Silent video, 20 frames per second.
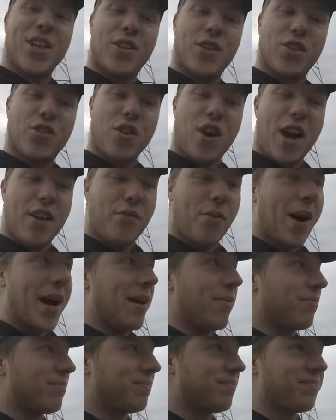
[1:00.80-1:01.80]
on the driveway.
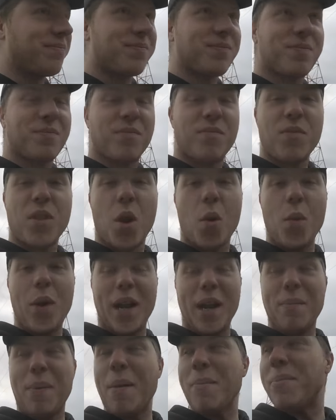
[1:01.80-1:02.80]
We're
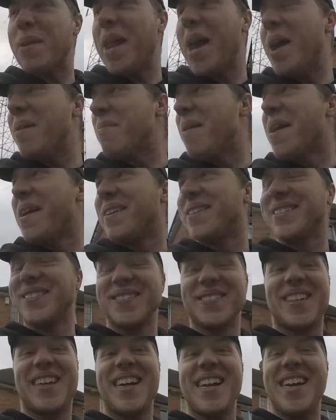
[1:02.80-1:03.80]
going to pump it up,
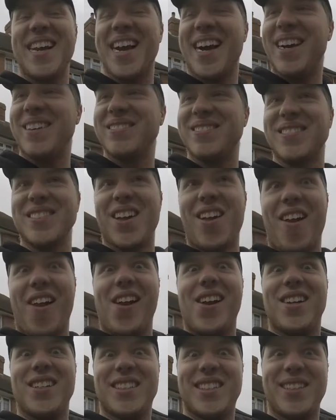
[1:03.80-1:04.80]
clean it up,
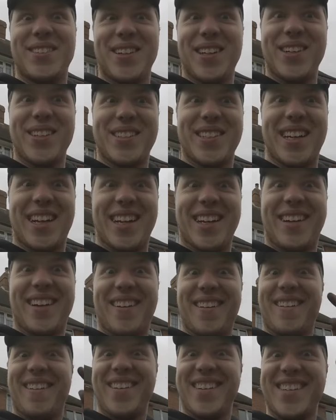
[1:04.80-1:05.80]
and see what it looks like.
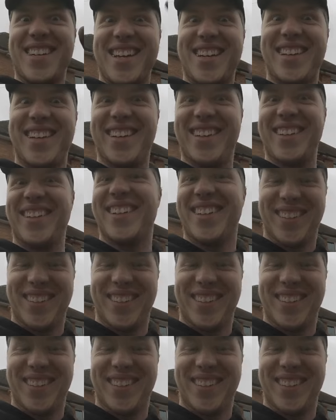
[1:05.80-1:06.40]
Let's take a look.